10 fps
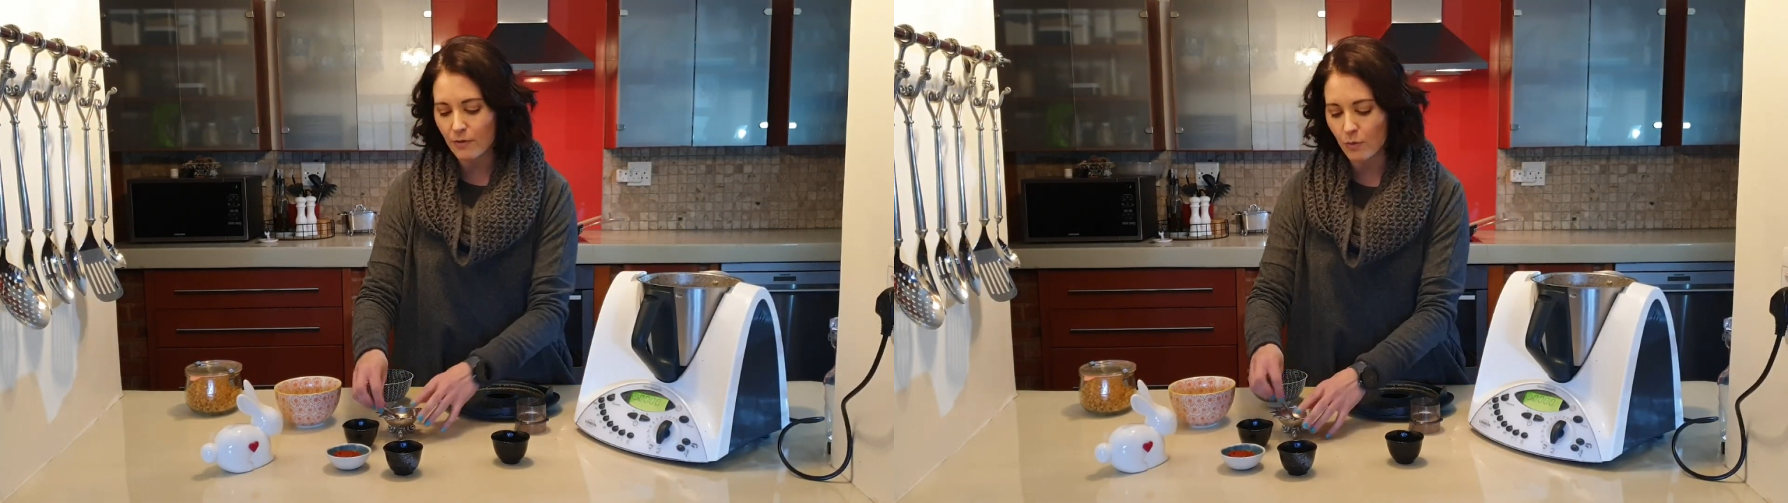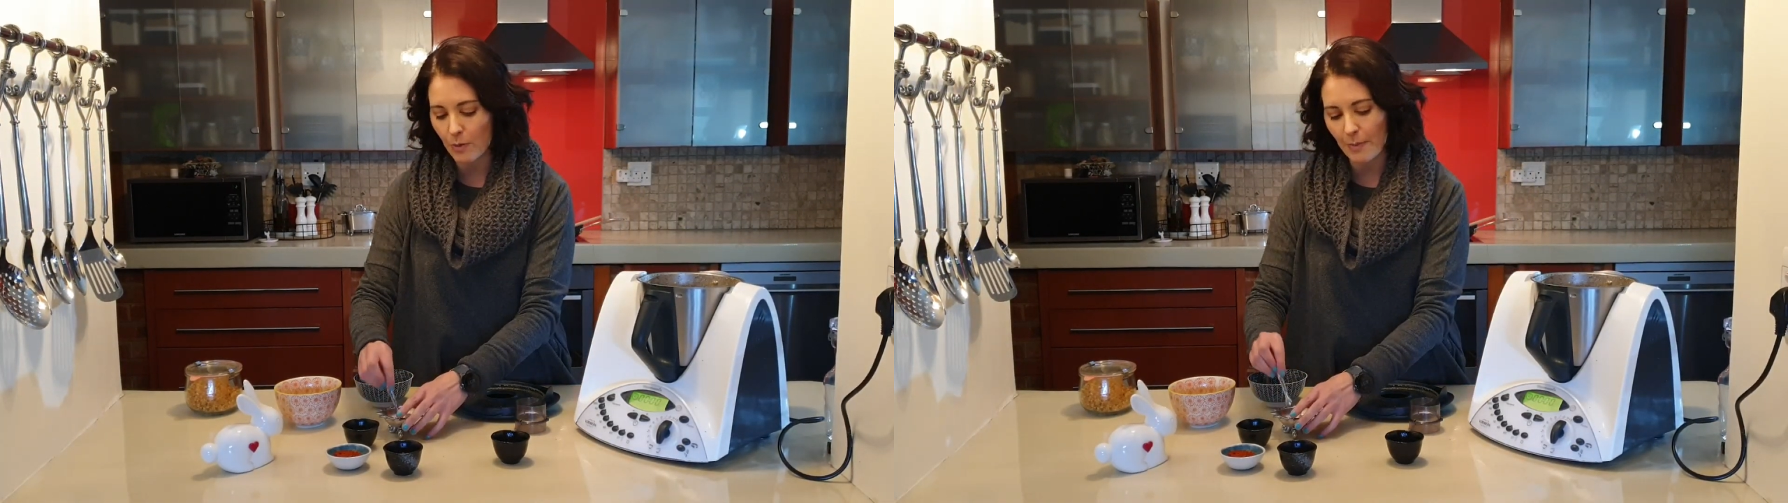
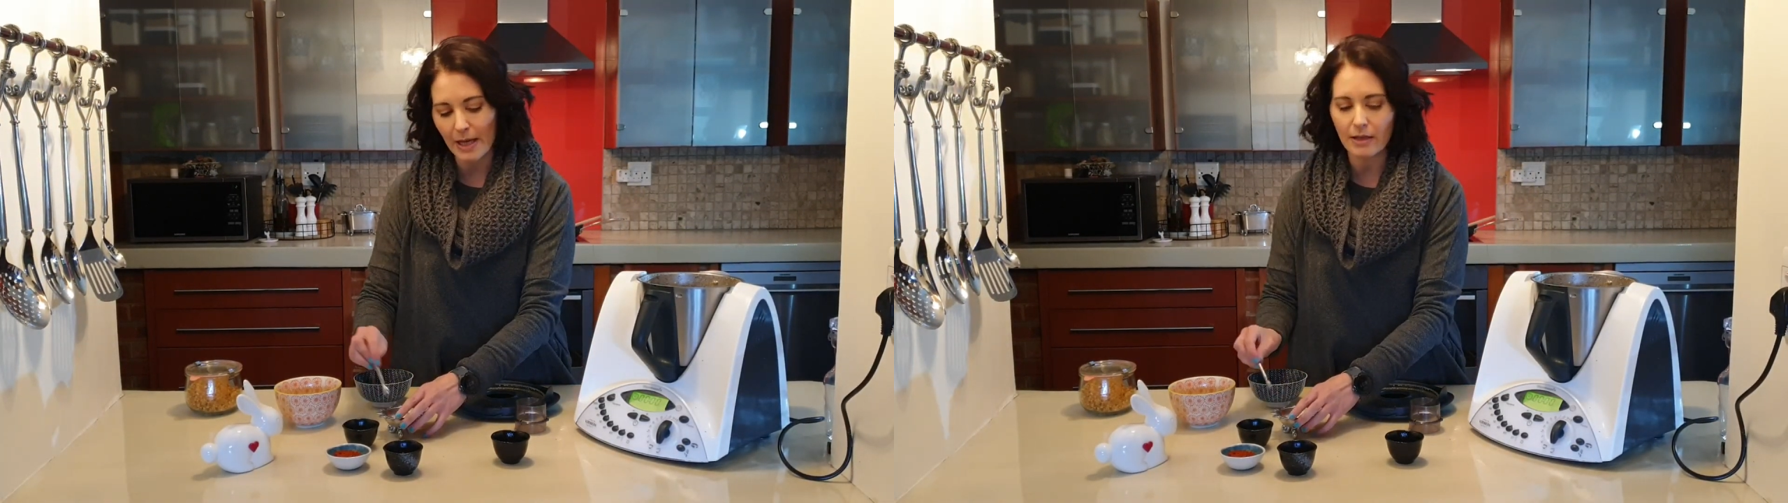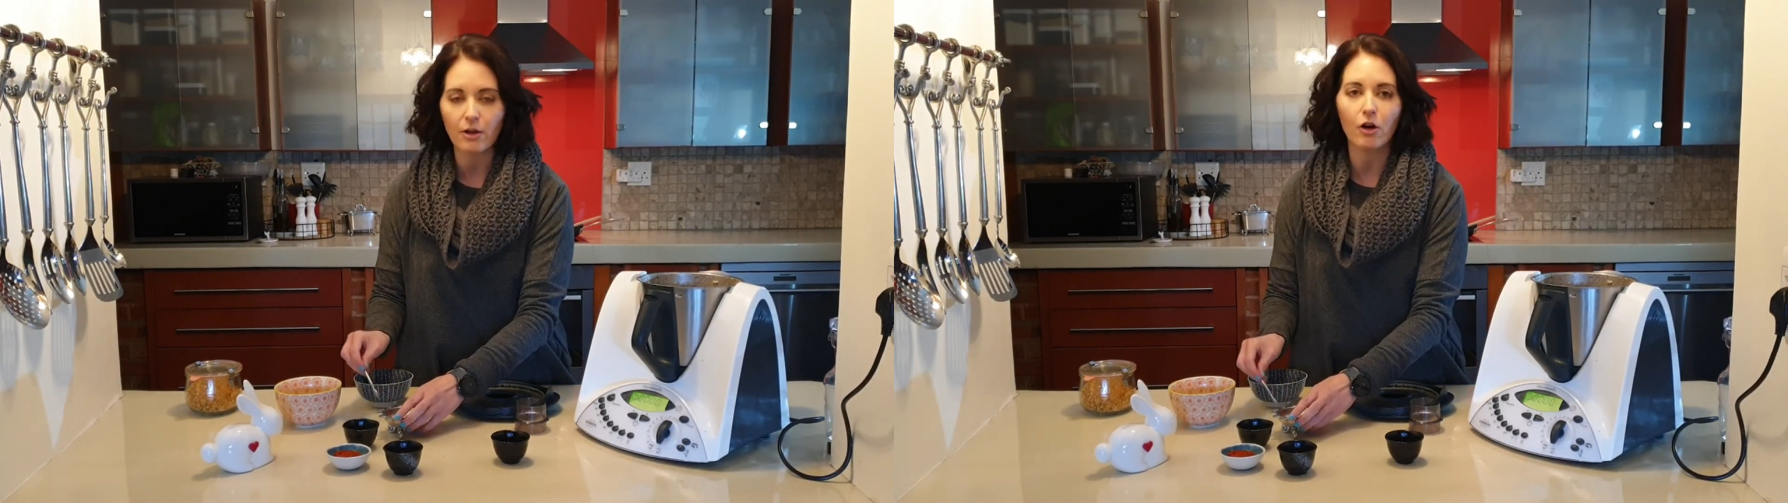the
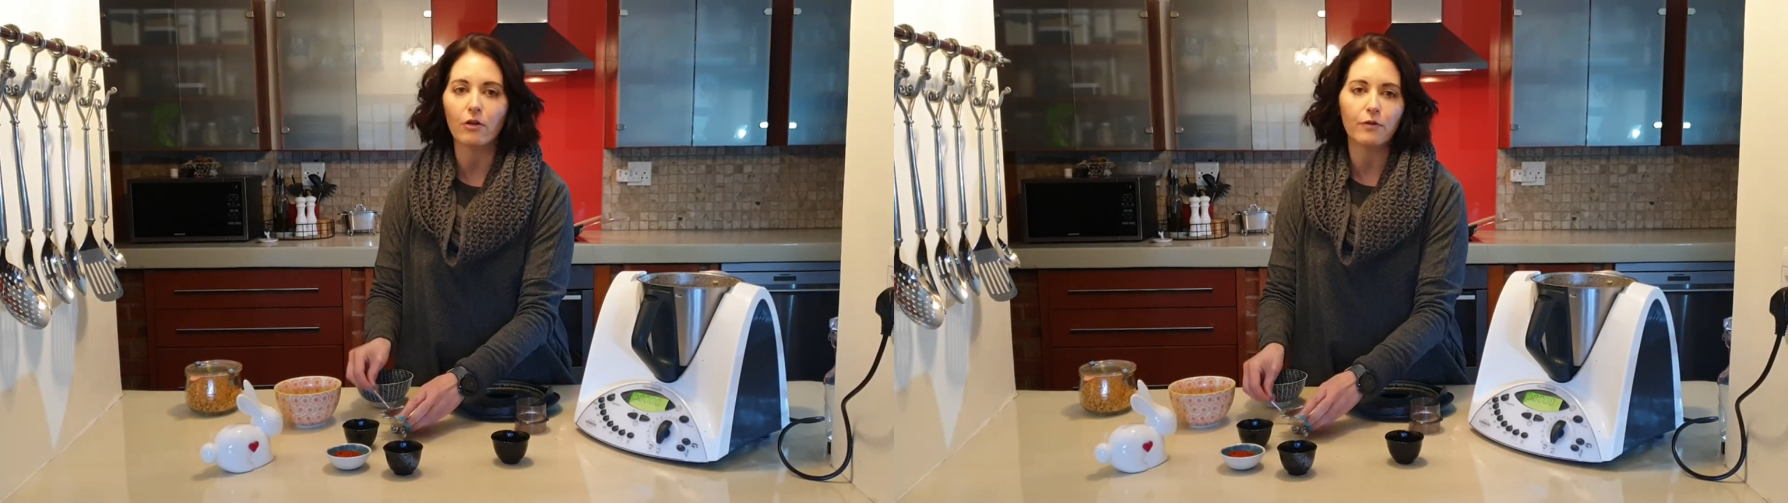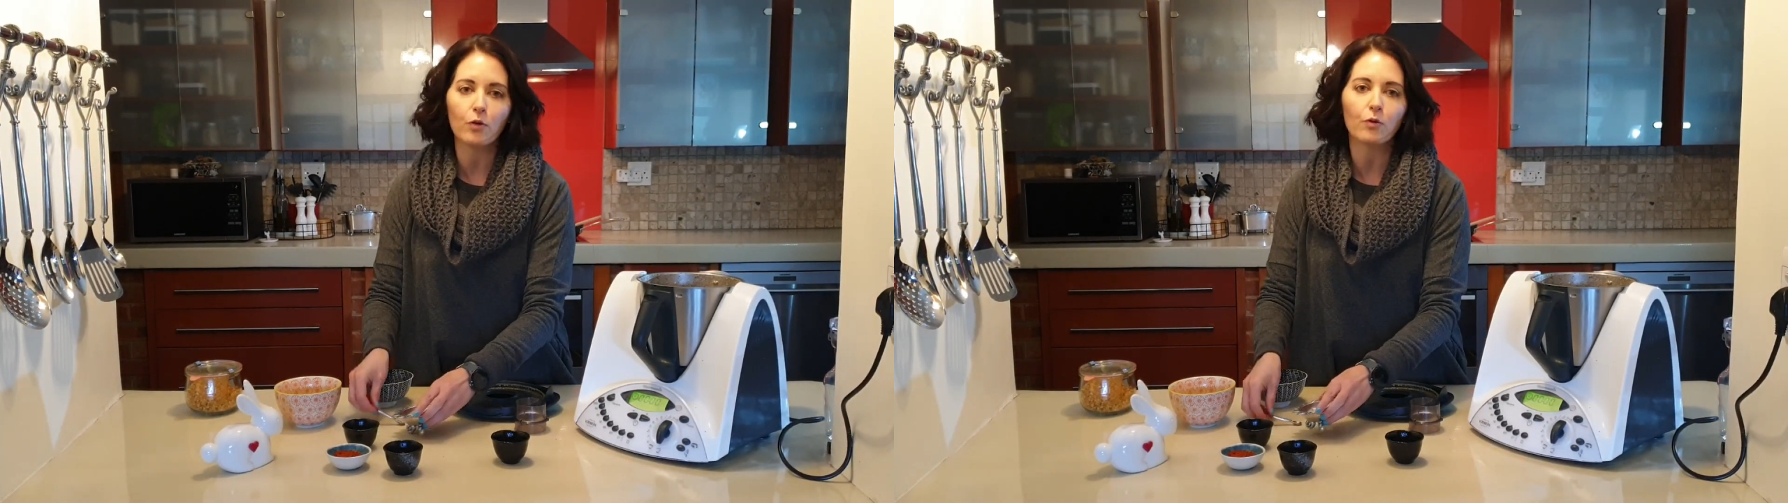remainder
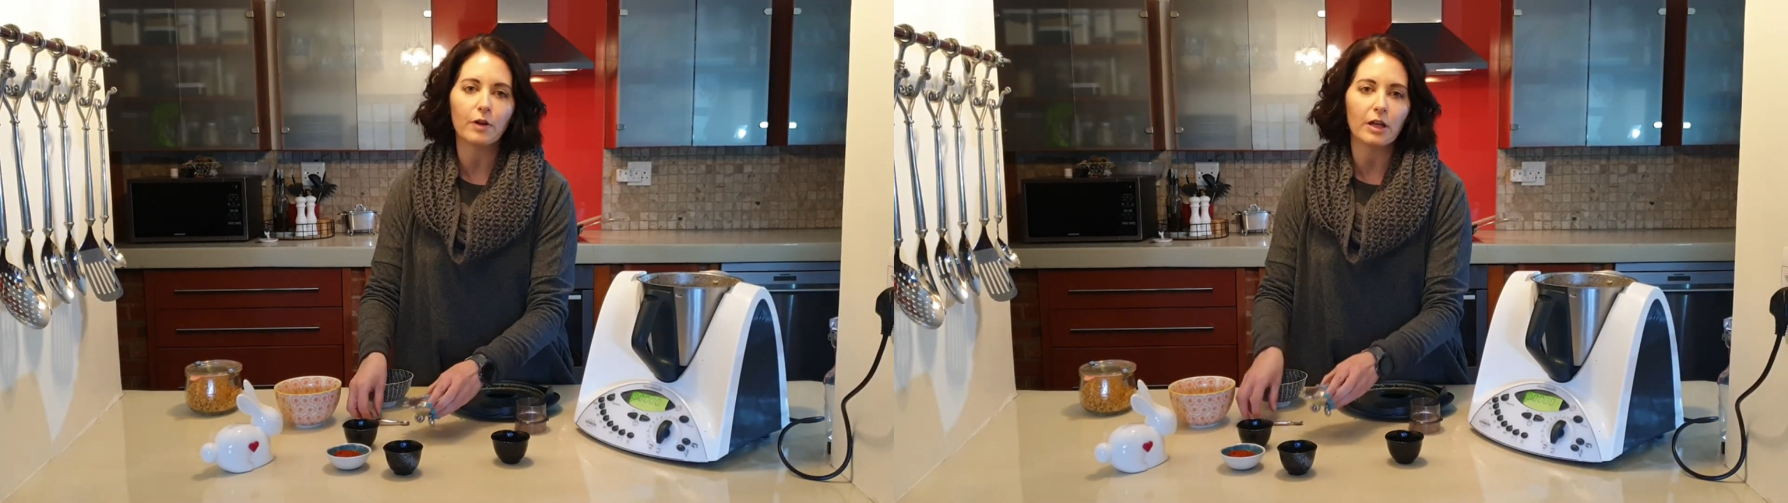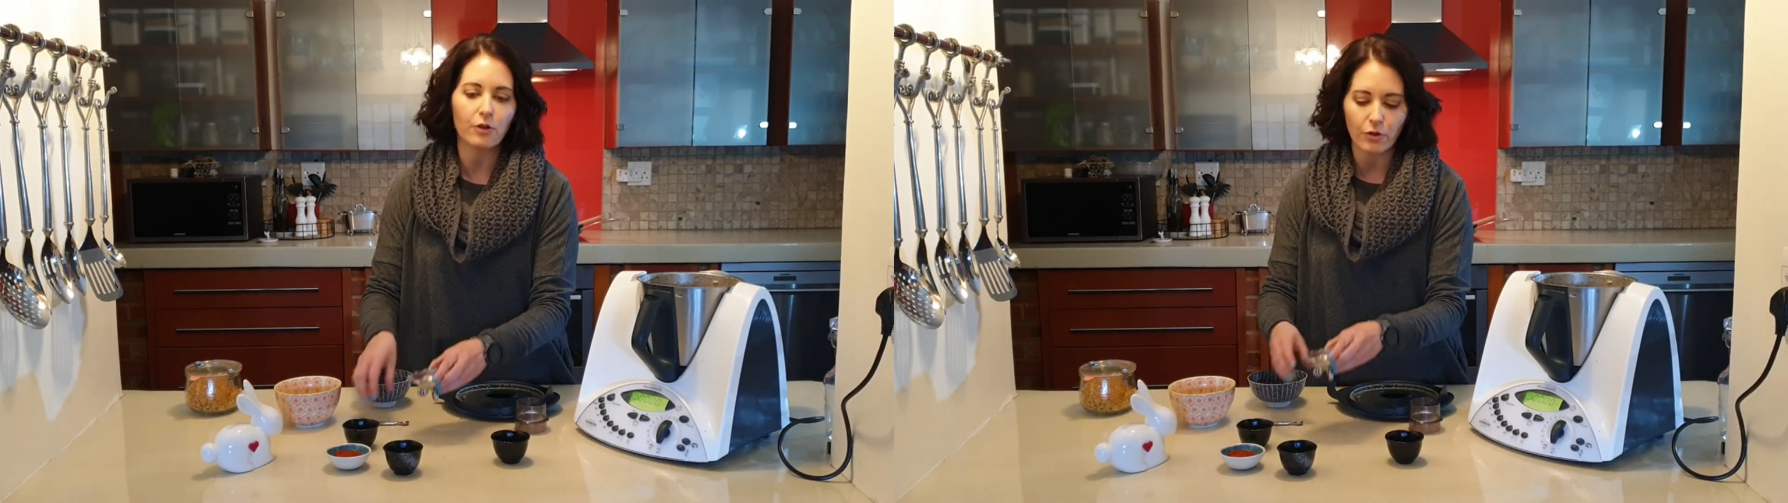of all
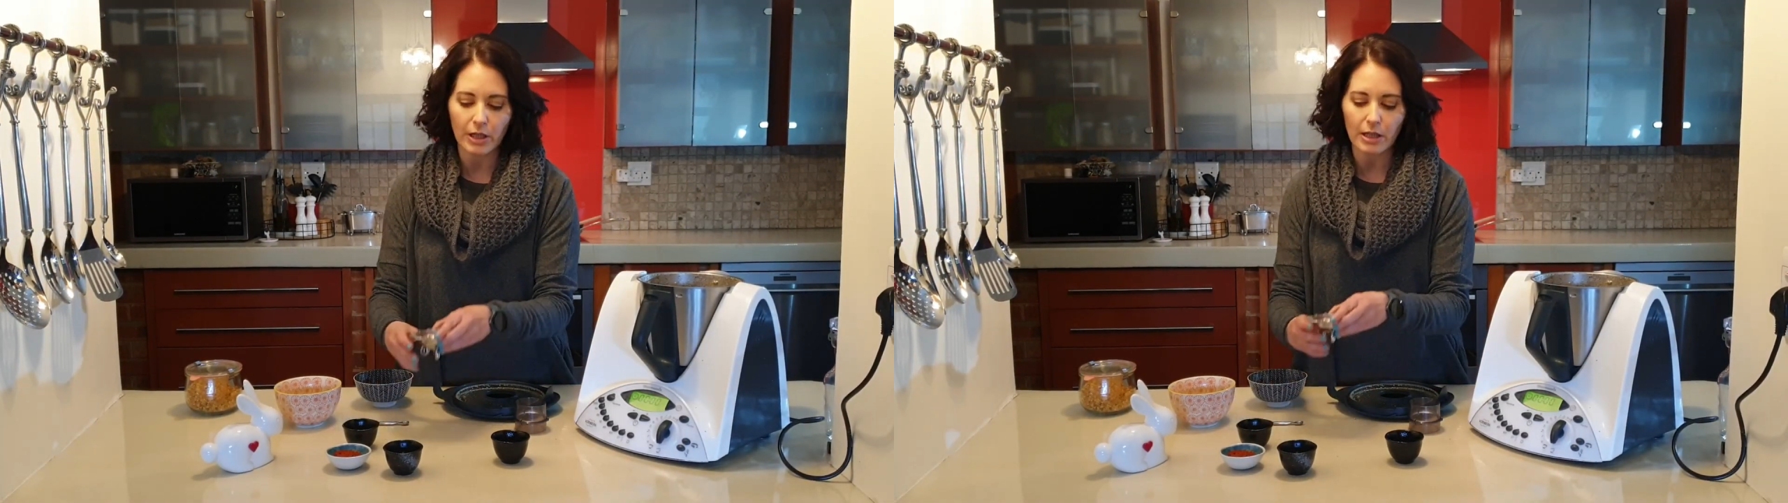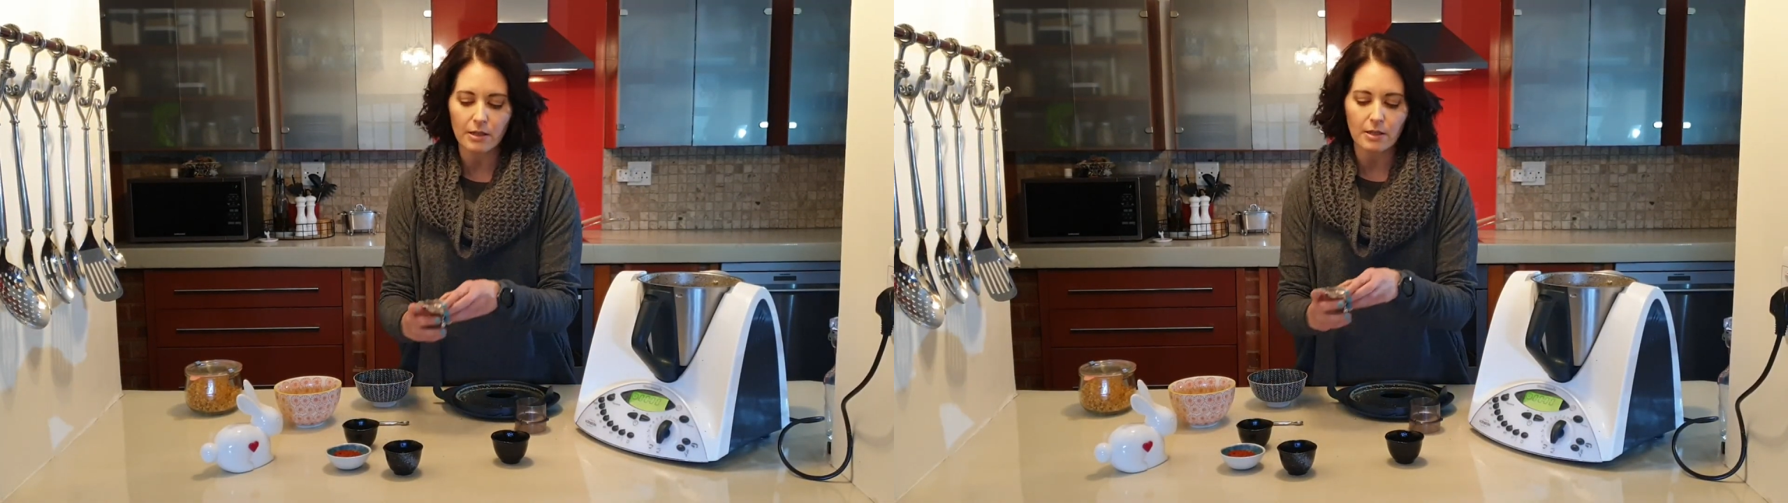the
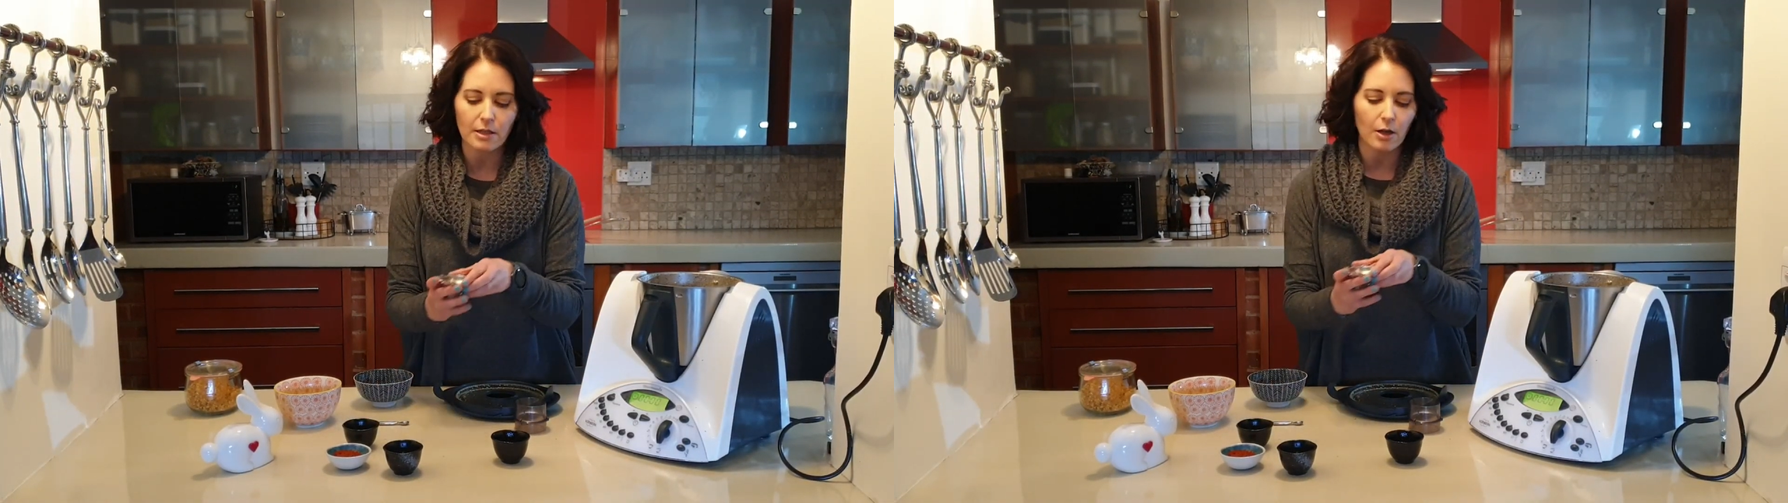ingredients.